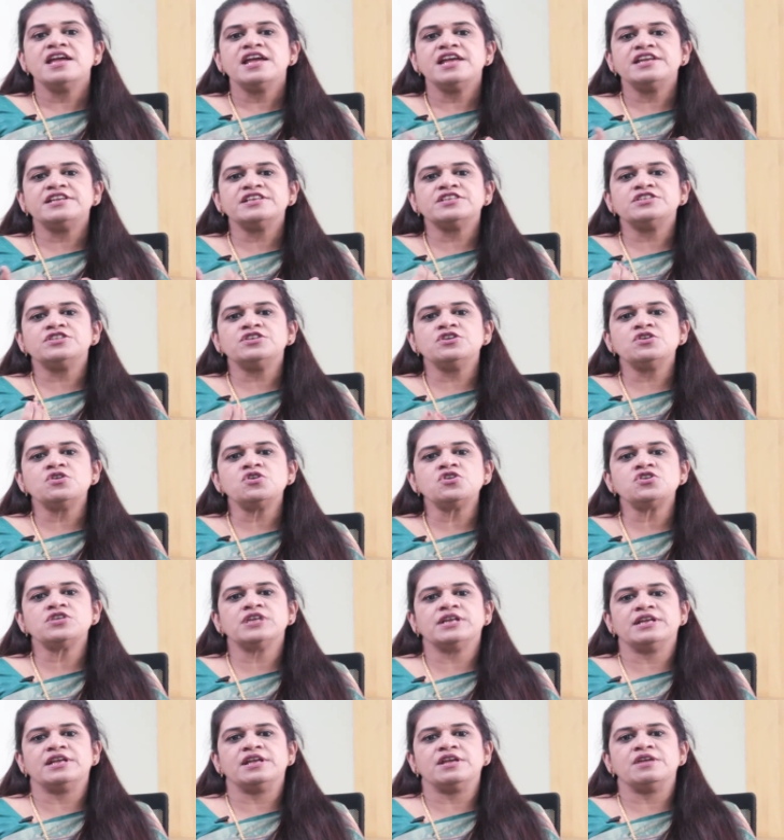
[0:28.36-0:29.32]
it is
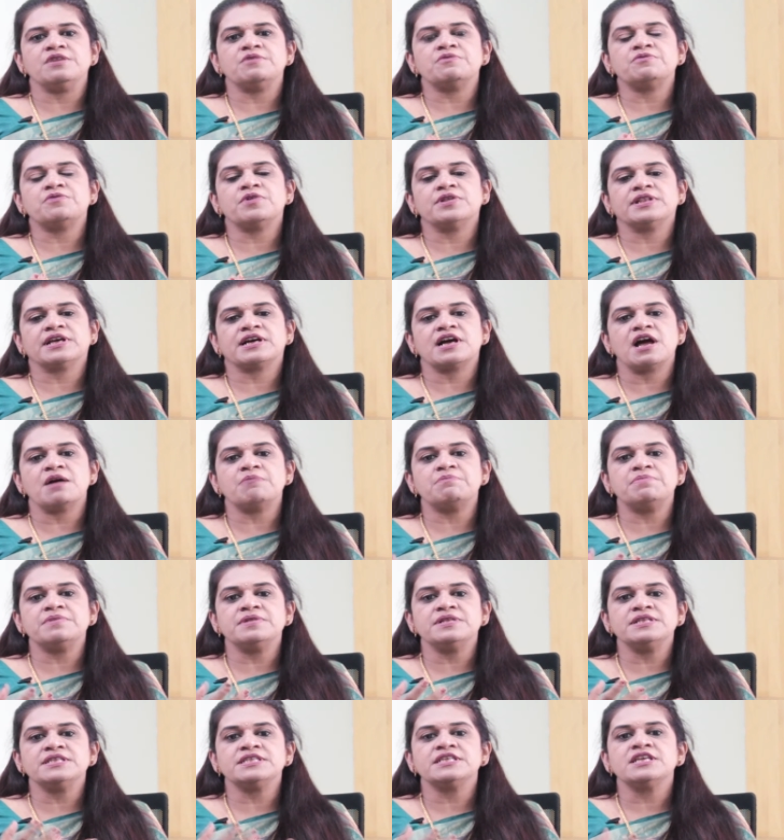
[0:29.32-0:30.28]
usually for the
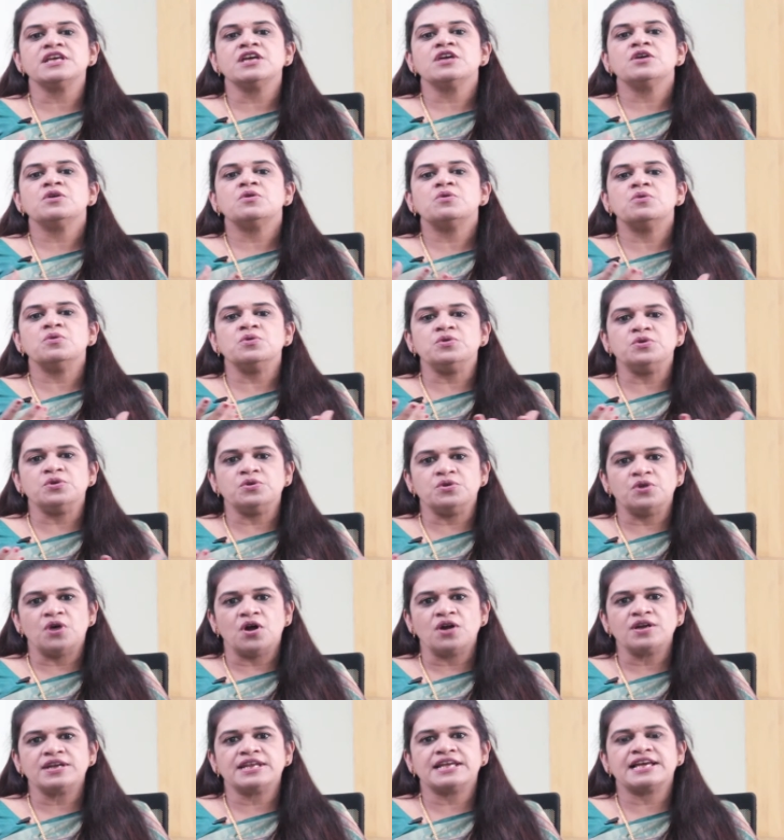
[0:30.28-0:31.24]
couples who do
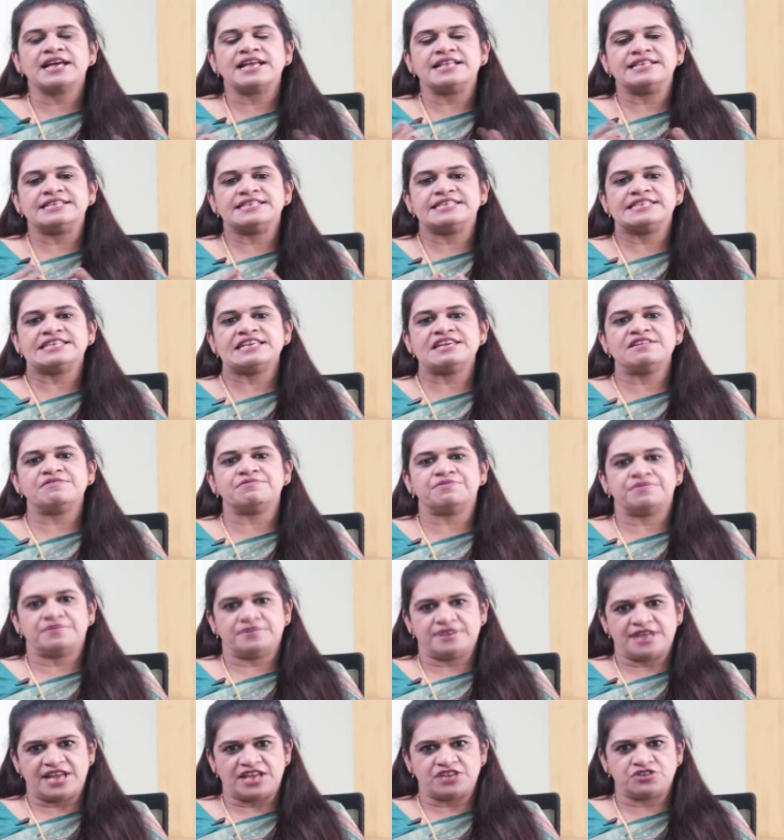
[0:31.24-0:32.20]
not
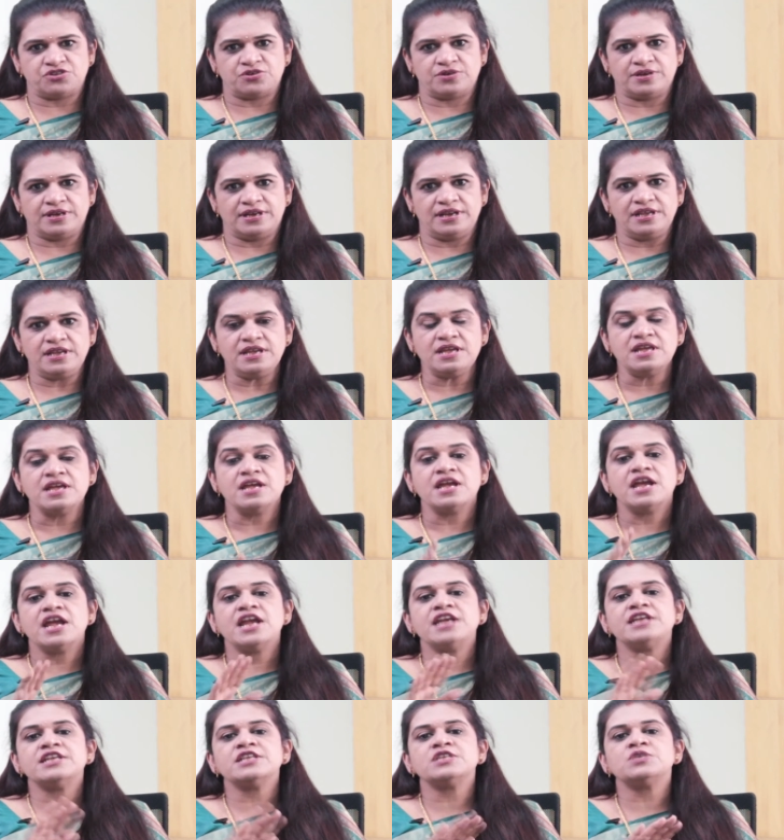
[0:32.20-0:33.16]
conceive naturally.
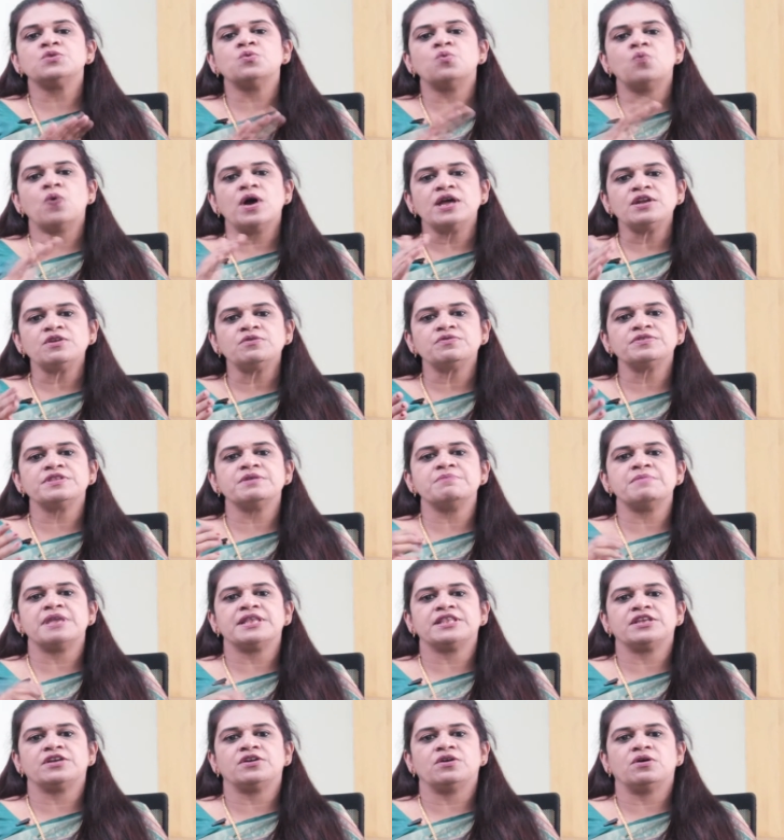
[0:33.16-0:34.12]
It is one of the
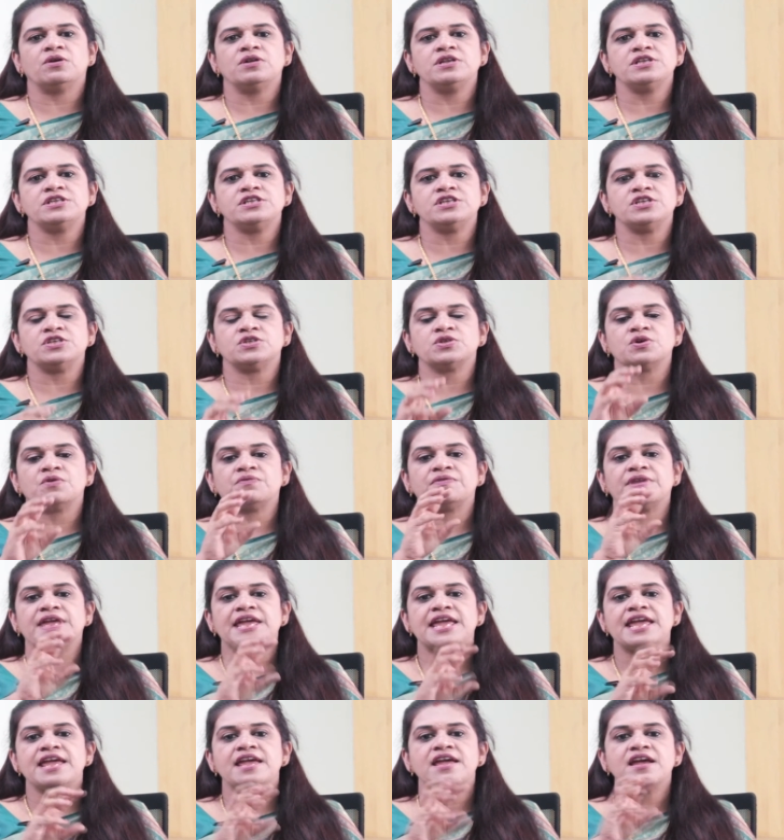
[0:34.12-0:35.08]
methodologies of
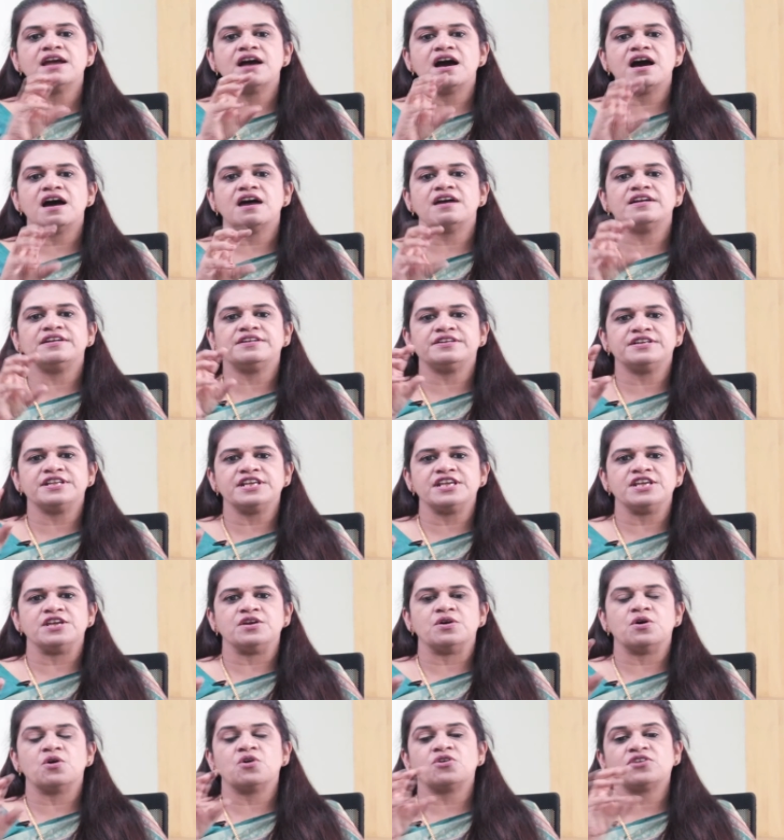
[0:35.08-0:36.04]
ART
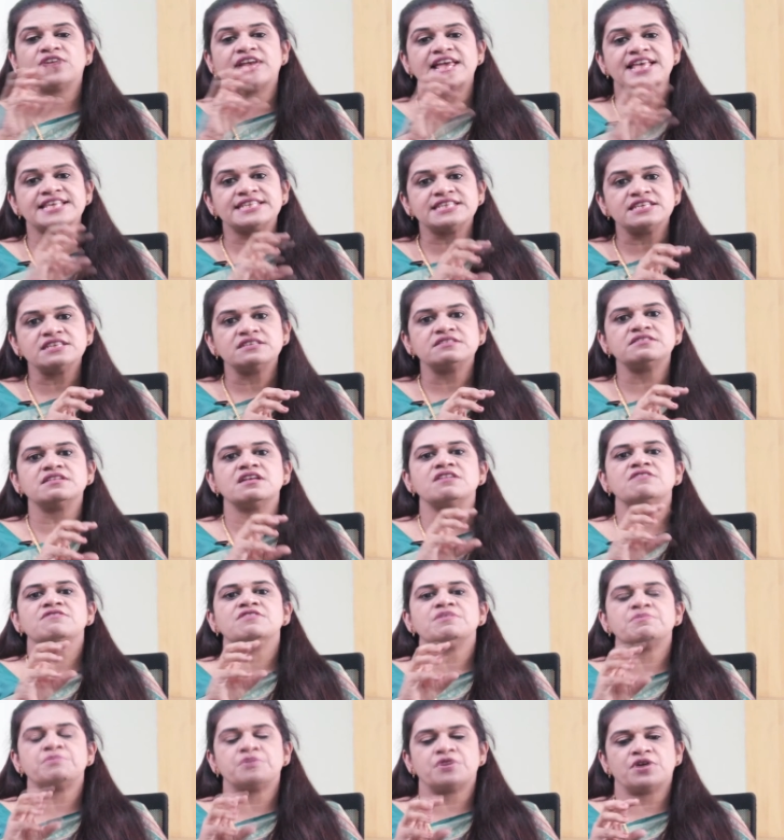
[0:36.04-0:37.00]
or
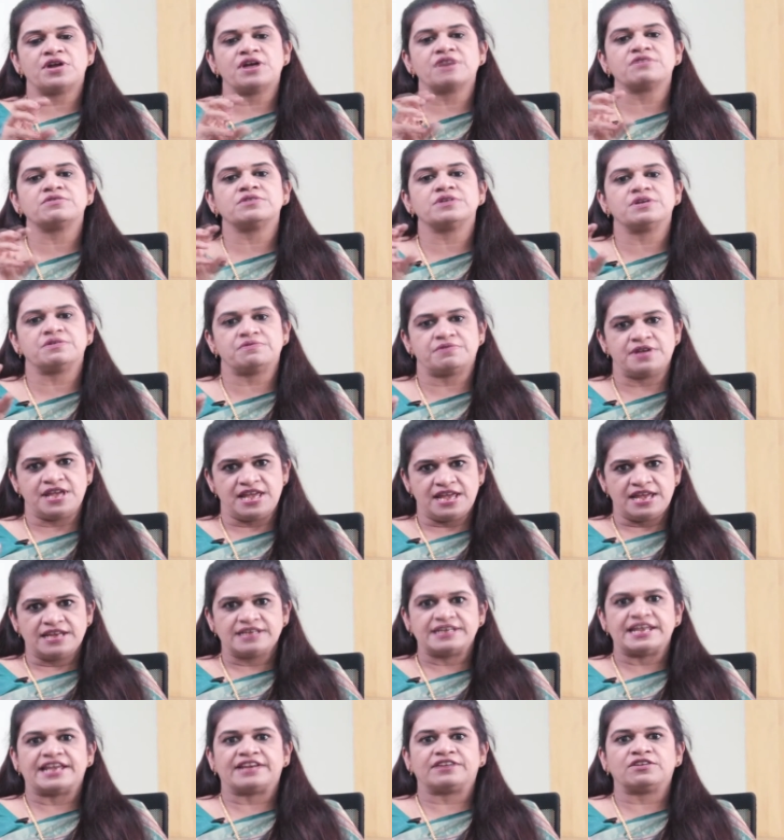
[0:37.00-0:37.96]
assisted reproductive
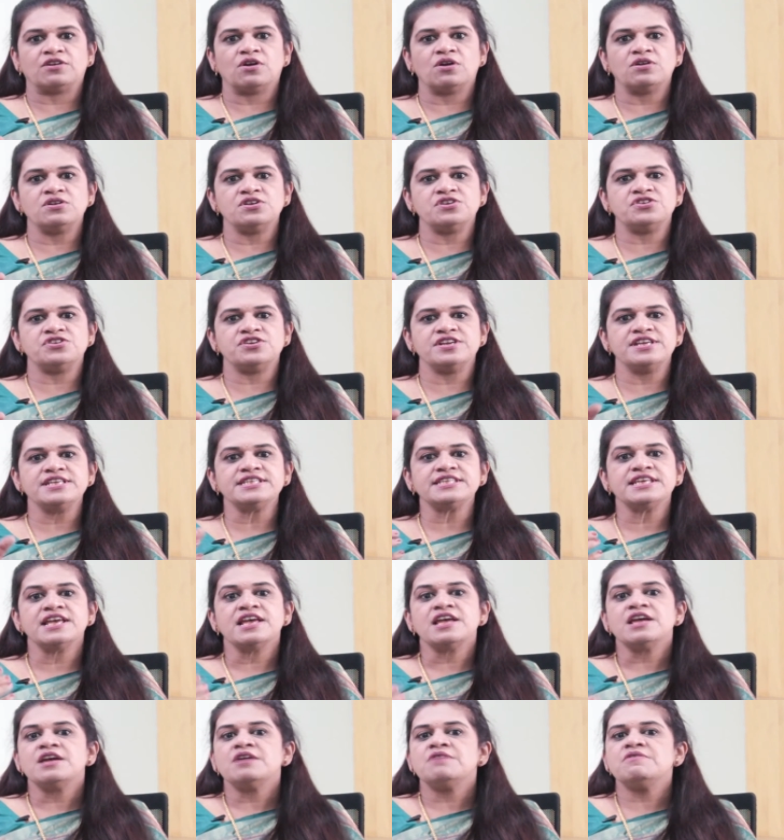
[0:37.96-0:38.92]

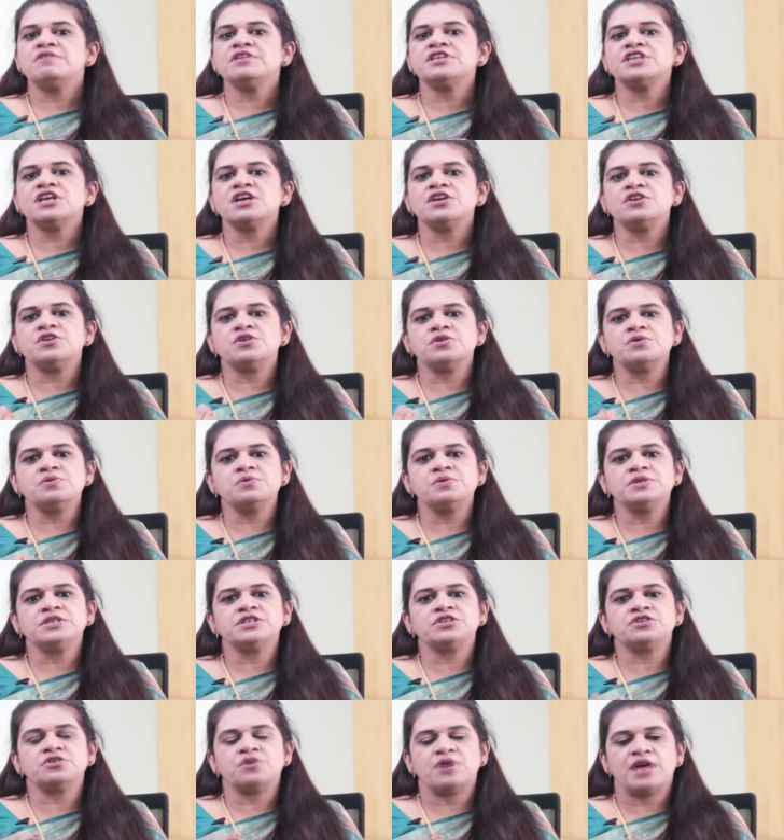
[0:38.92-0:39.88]
technologies which are
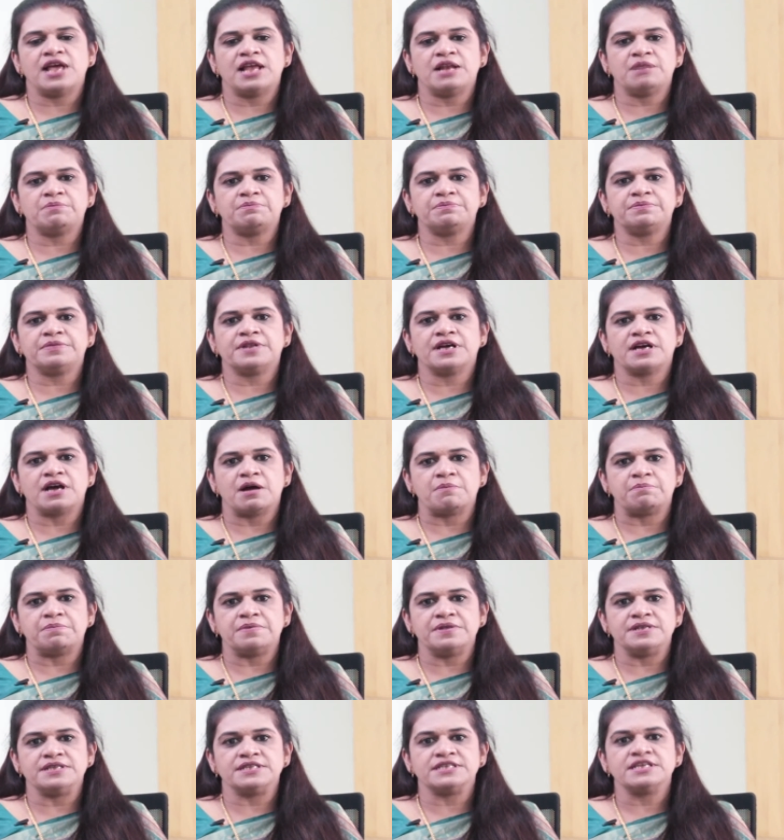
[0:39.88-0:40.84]
used to help the
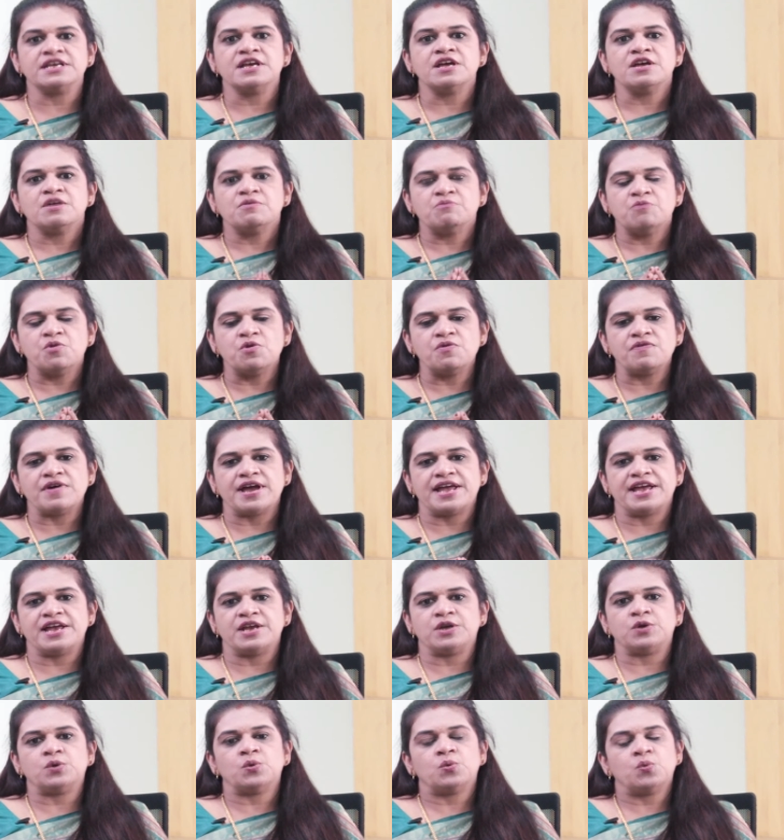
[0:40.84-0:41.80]
couples move
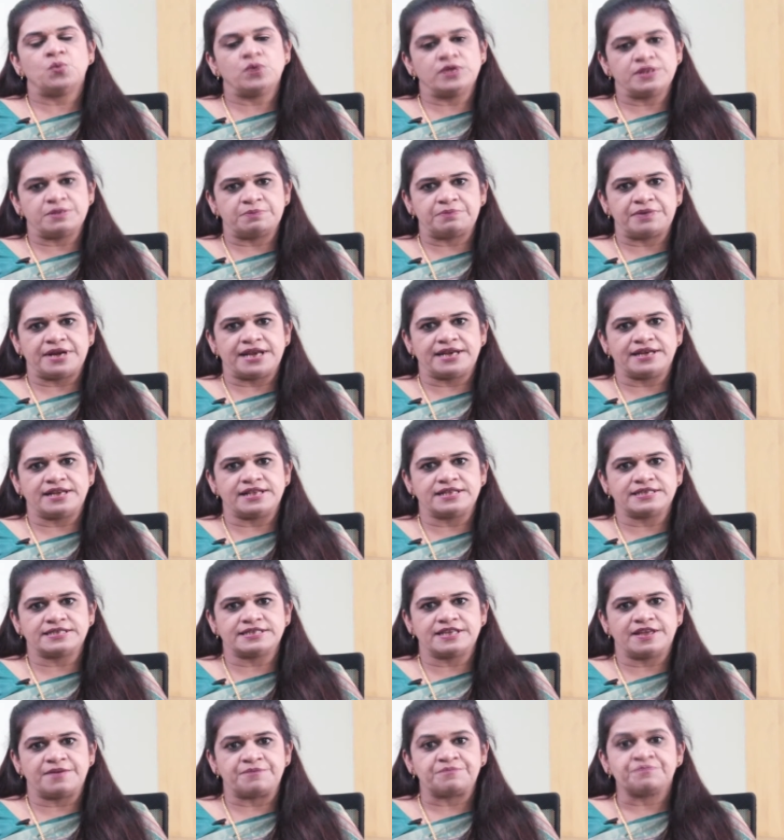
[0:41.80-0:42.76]
ahead with the
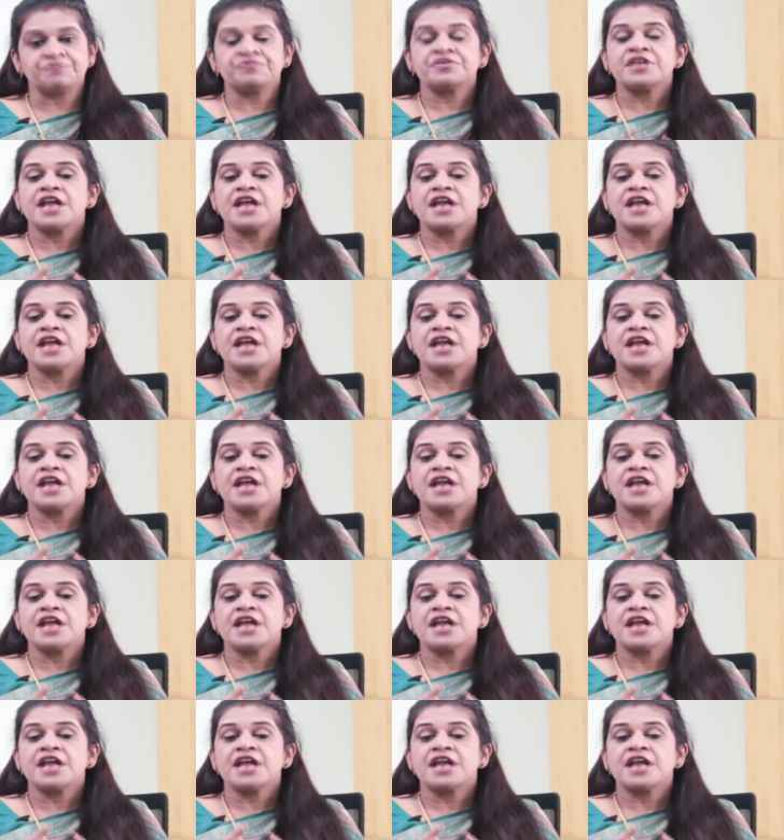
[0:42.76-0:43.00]
pregnancy.